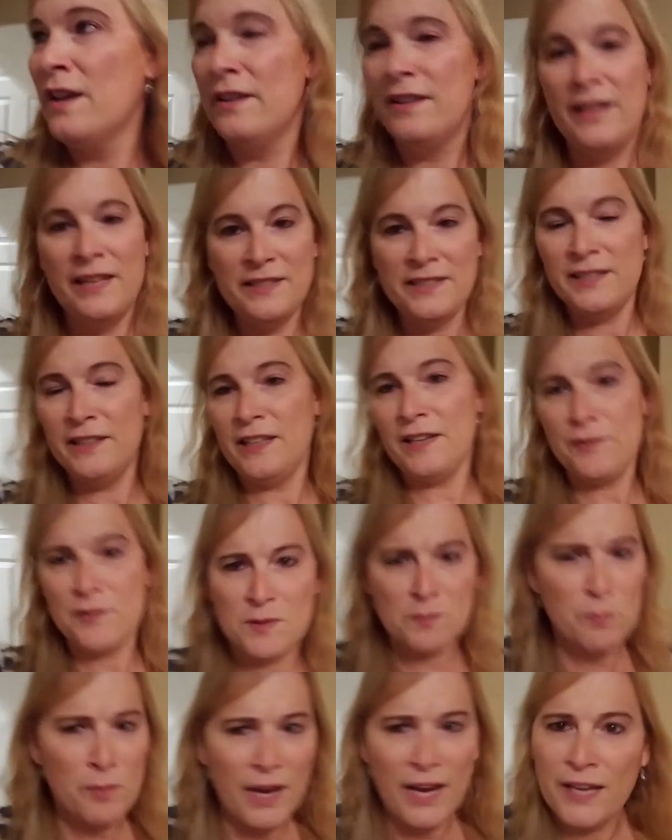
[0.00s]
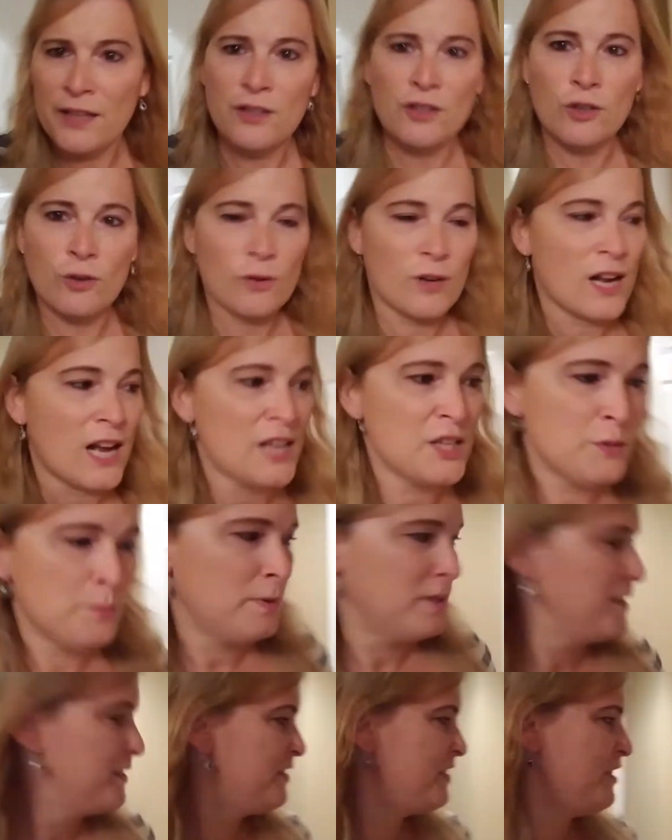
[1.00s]
They did leave some paint in the garage,
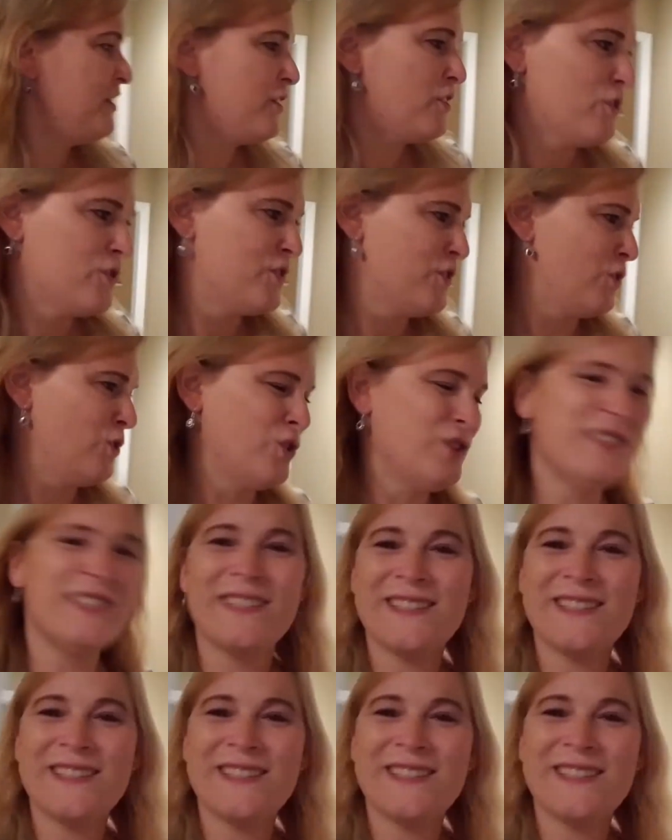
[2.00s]
but it's years old.